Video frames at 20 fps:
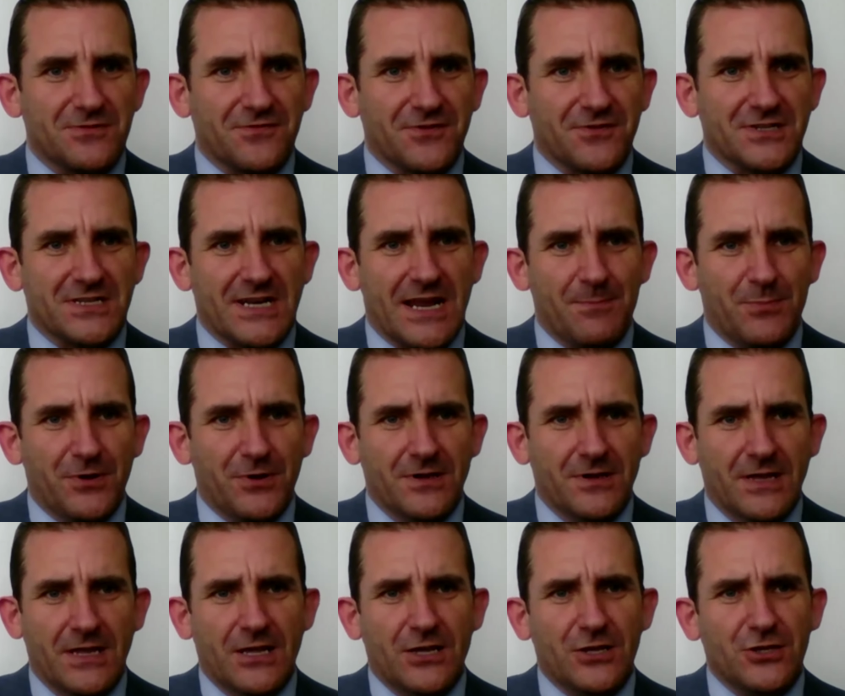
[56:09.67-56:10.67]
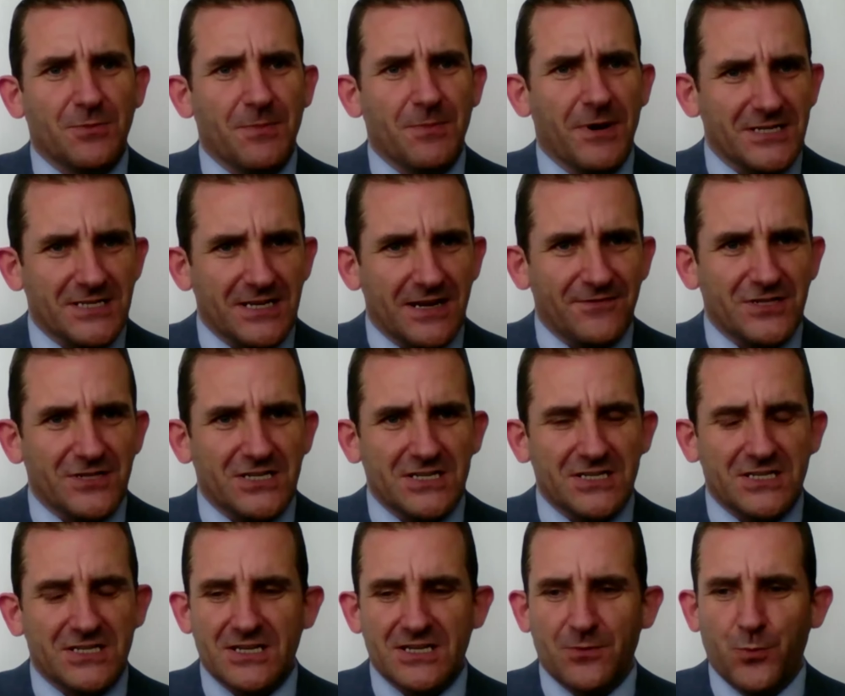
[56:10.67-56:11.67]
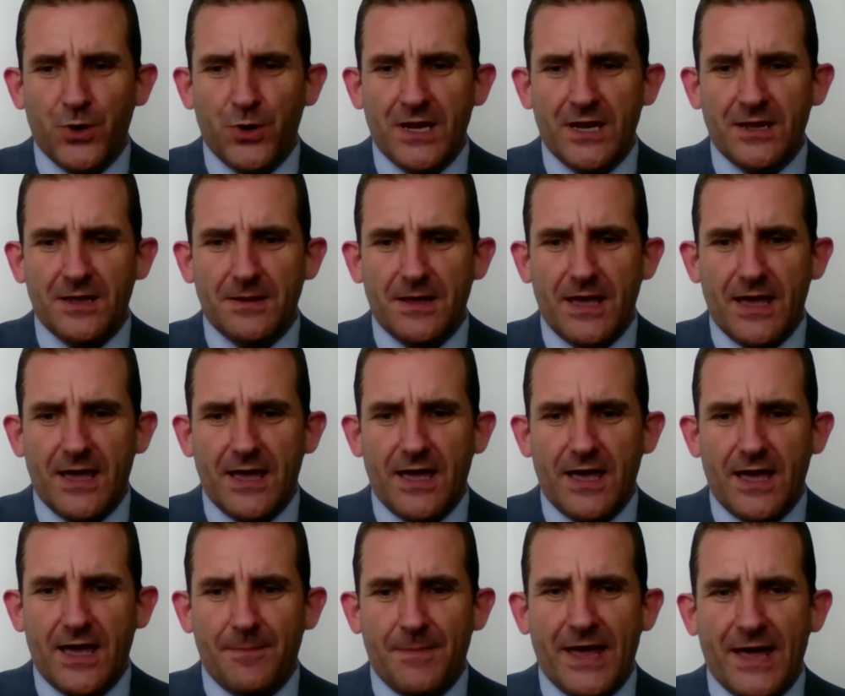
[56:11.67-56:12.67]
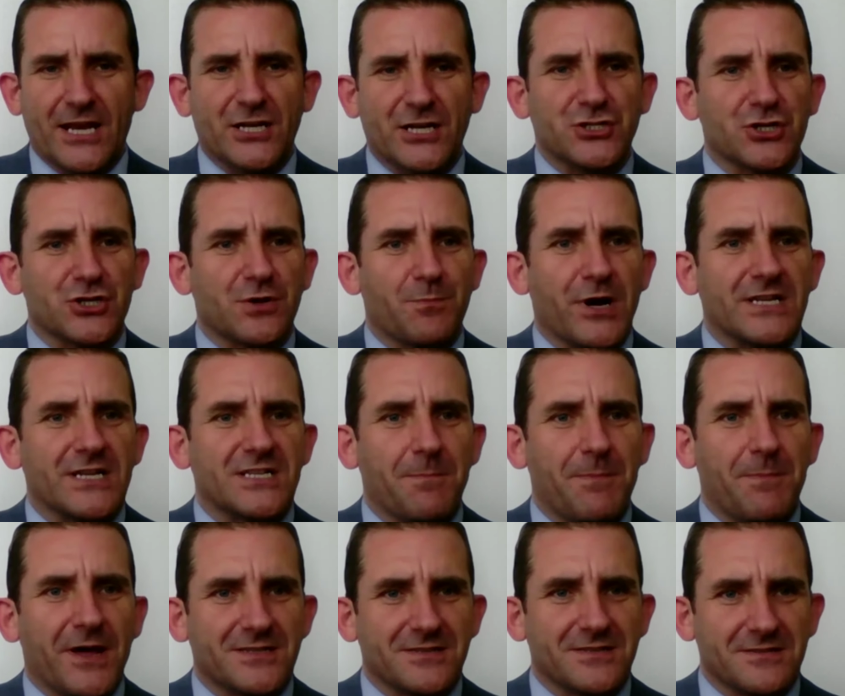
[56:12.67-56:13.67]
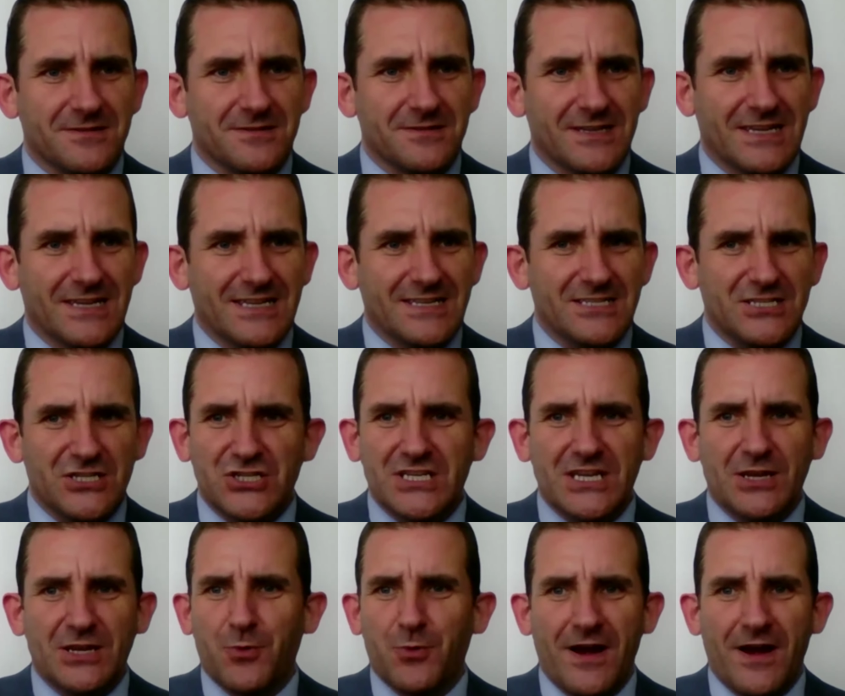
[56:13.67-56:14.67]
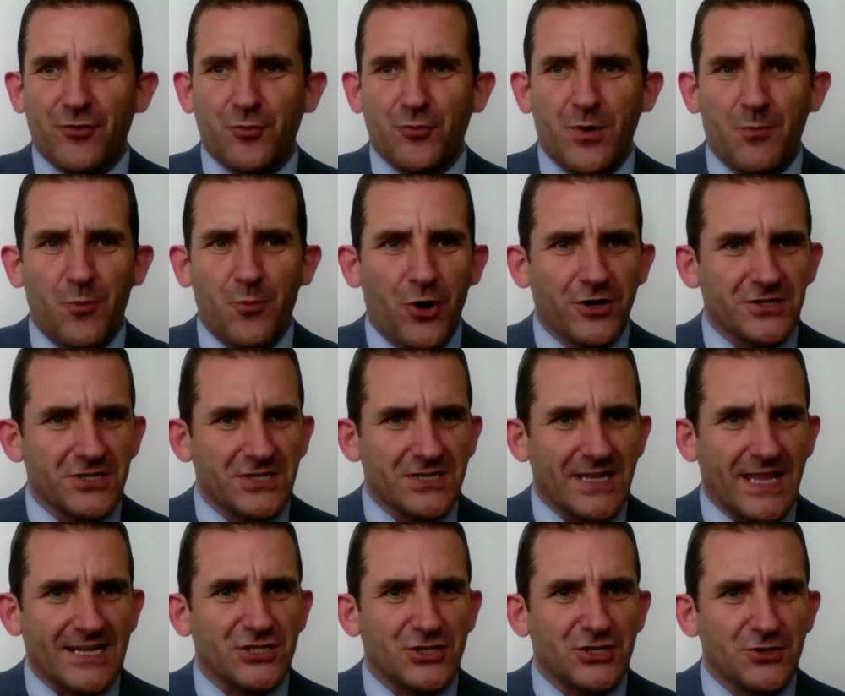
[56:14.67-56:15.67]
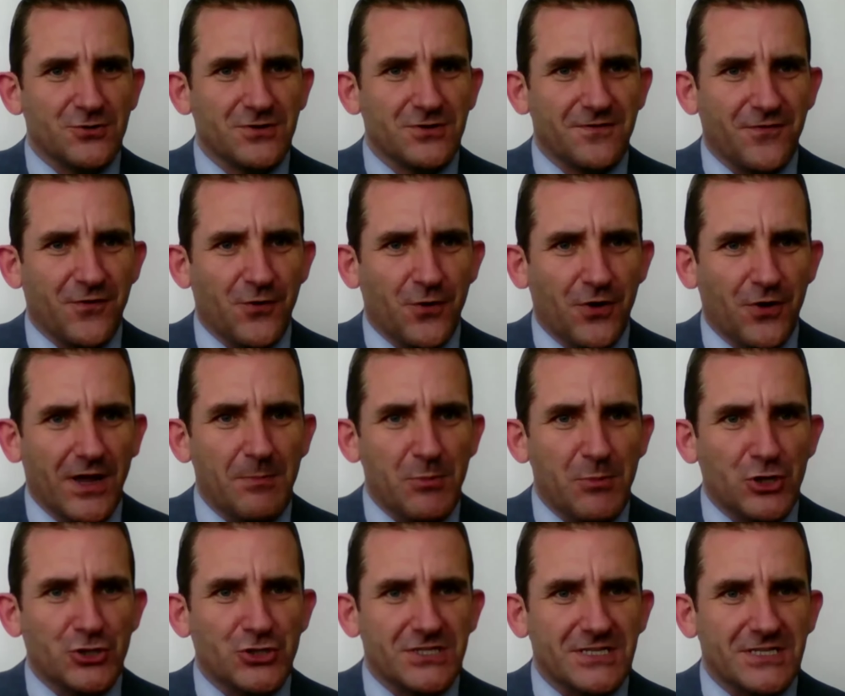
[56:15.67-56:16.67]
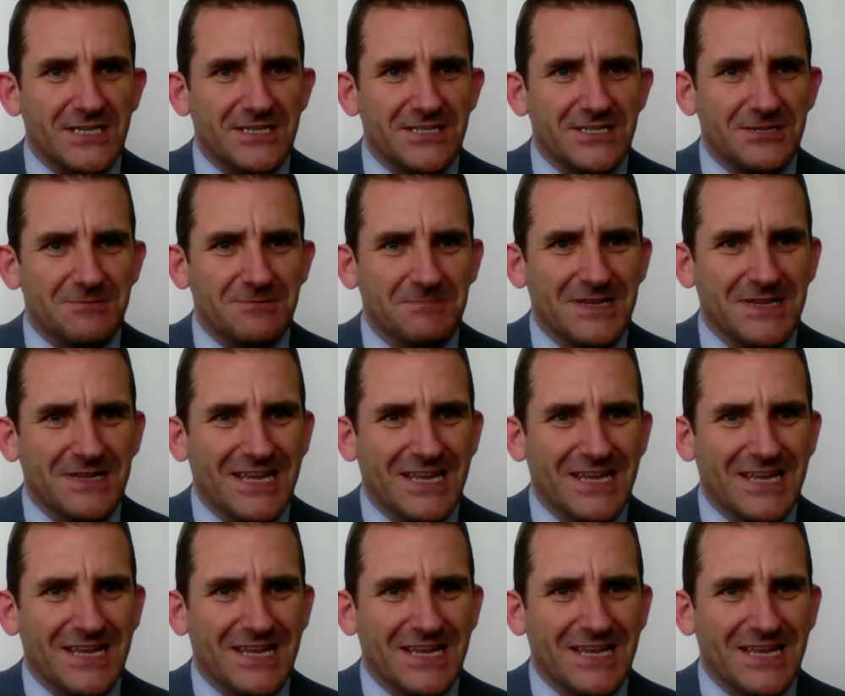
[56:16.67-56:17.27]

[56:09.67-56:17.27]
For example, you might have a system where a manager could press a button to see where everyone was, and that's used for emergencies.